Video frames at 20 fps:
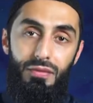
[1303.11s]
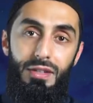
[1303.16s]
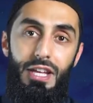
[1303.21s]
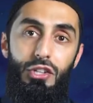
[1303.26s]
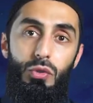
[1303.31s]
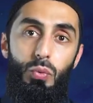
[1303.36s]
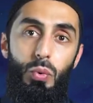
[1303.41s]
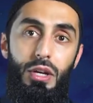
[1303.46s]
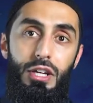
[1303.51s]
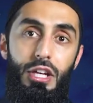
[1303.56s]

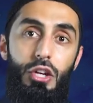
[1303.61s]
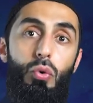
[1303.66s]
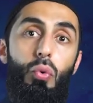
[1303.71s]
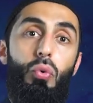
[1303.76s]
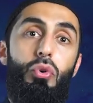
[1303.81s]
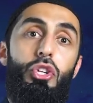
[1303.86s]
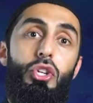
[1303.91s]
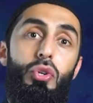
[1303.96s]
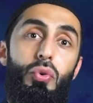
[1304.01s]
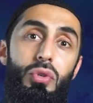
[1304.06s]
networking
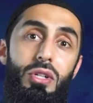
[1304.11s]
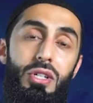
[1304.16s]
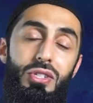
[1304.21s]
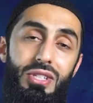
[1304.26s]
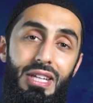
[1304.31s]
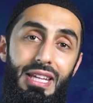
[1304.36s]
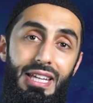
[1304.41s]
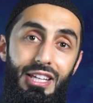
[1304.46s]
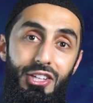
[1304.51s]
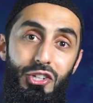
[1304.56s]
or
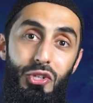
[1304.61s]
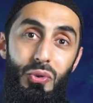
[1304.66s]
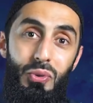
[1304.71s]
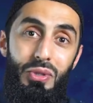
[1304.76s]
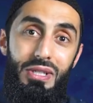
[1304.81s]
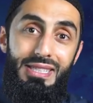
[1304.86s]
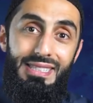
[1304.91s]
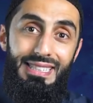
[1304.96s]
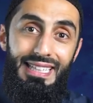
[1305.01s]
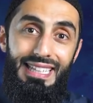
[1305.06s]
unity,
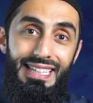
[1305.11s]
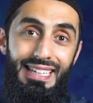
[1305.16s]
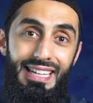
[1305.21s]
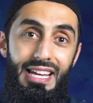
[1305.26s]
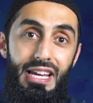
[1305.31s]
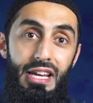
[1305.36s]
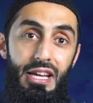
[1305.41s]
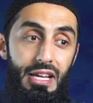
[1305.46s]
unity.